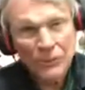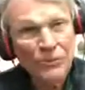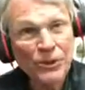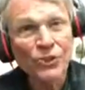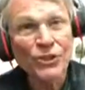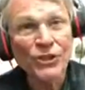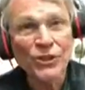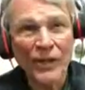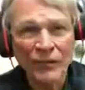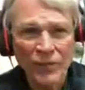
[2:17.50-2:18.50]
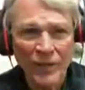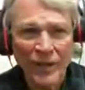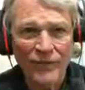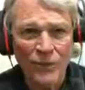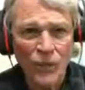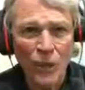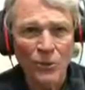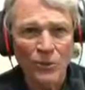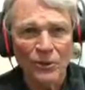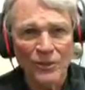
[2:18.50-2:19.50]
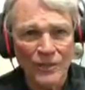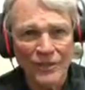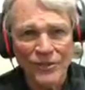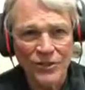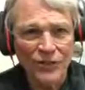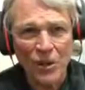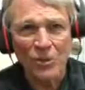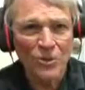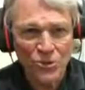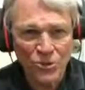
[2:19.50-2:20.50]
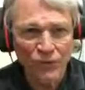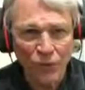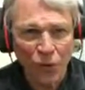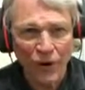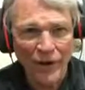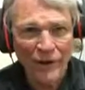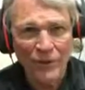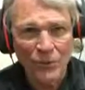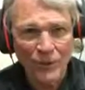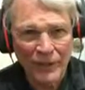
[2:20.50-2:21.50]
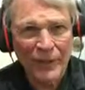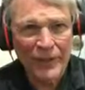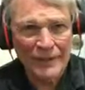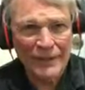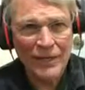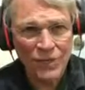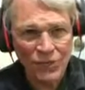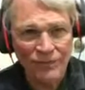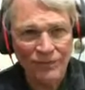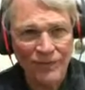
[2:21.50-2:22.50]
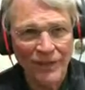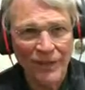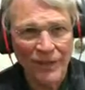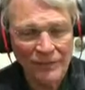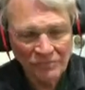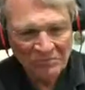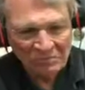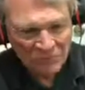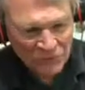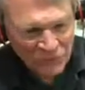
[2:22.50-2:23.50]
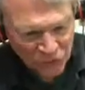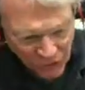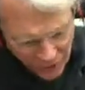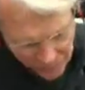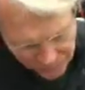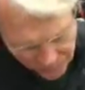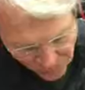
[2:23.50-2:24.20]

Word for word: music, you have to have a total sense of almost euphoria, relaxation, all right? So